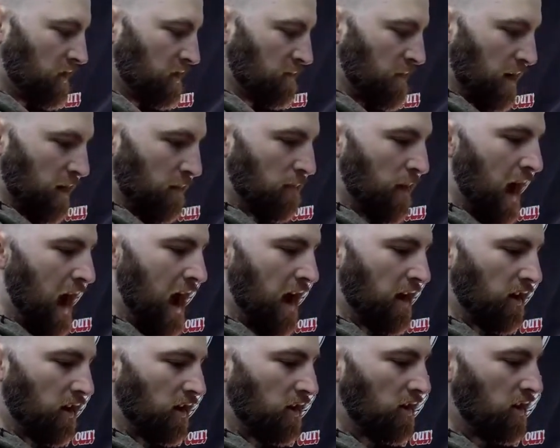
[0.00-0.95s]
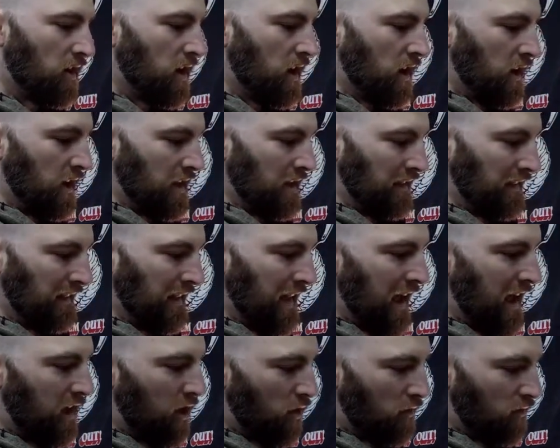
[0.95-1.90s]
to make a pattern, you
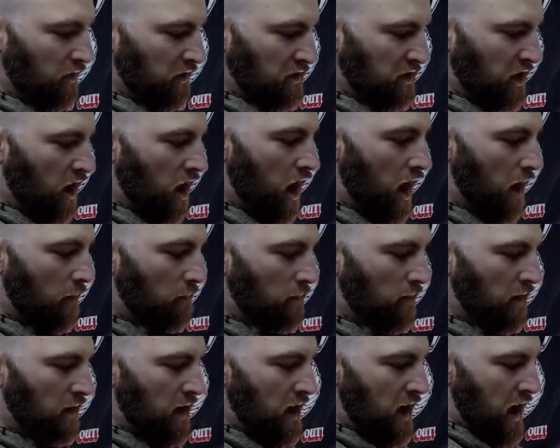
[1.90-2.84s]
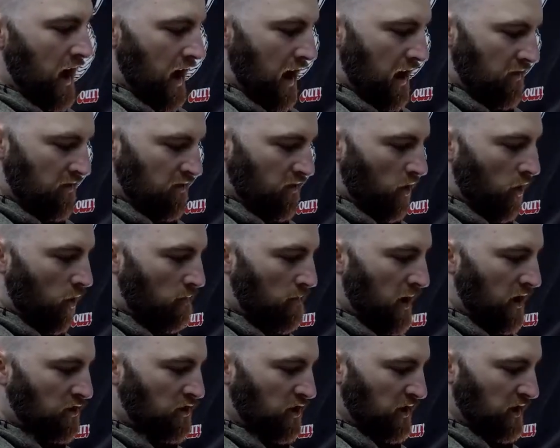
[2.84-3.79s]
lay it over the top, and
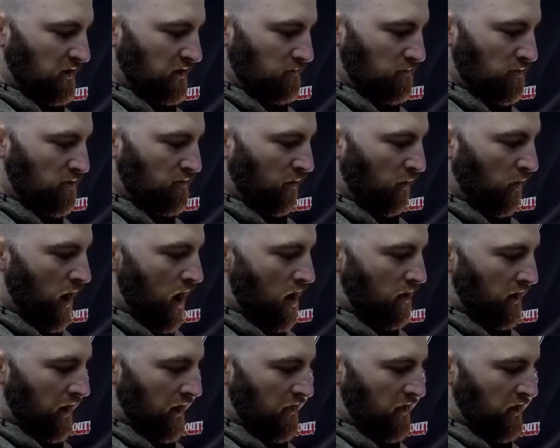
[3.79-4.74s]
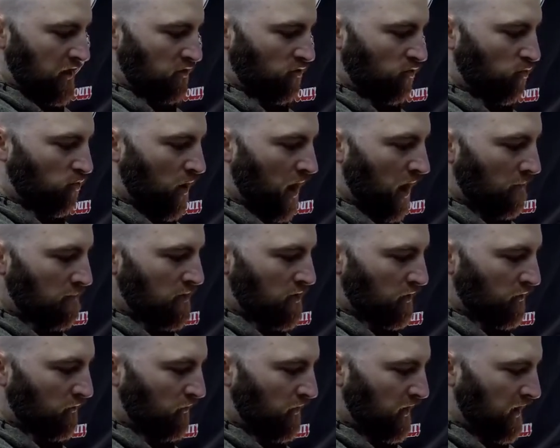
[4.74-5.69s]
make sure it doesn't move around, and then just rub
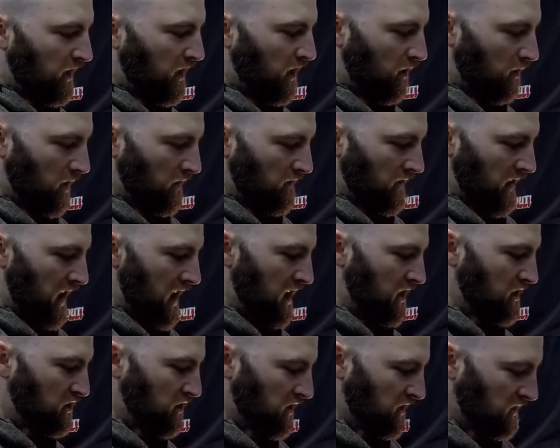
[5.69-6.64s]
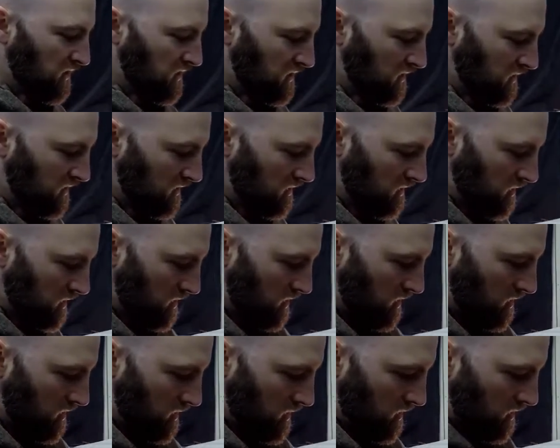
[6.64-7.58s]
your finger around the edges,
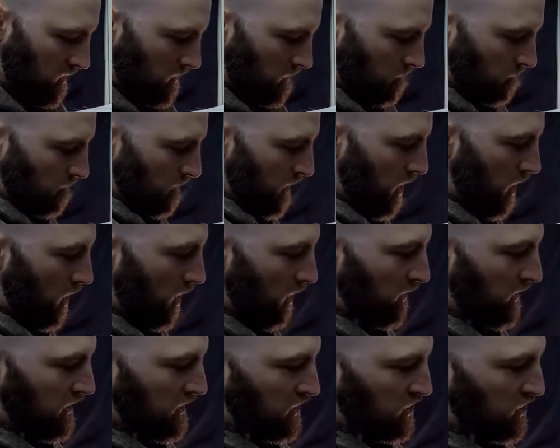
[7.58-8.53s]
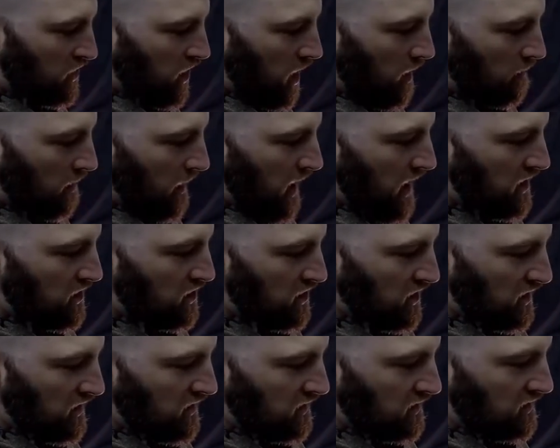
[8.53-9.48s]
all these sharp
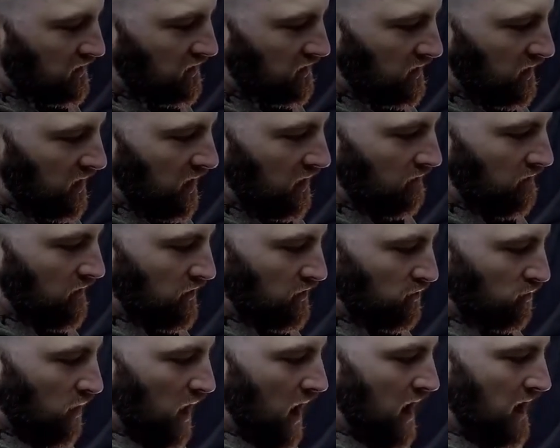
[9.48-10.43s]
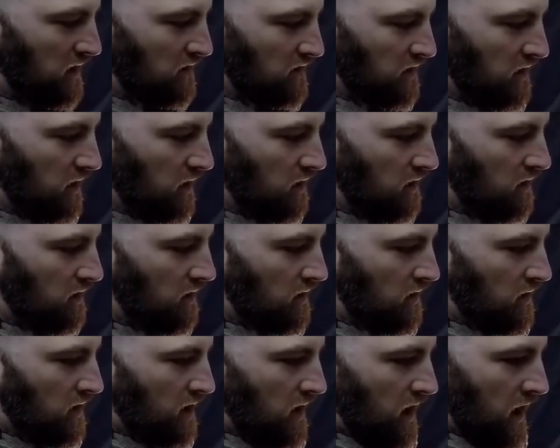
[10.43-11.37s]
edges of this riser.
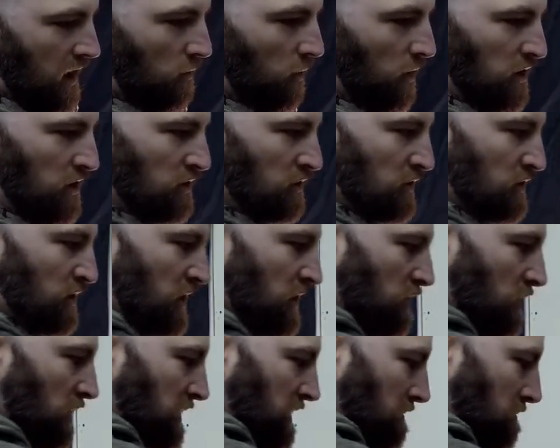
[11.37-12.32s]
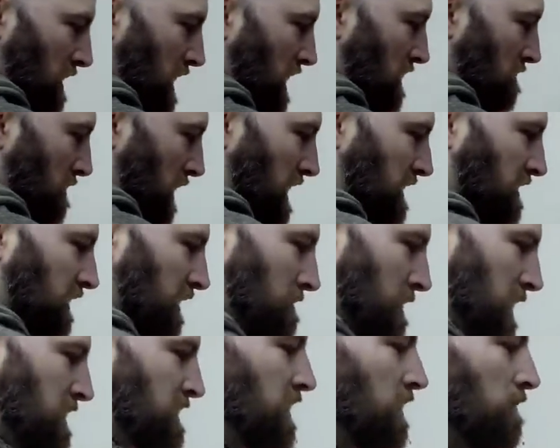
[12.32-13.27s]
And what you do is it basically makes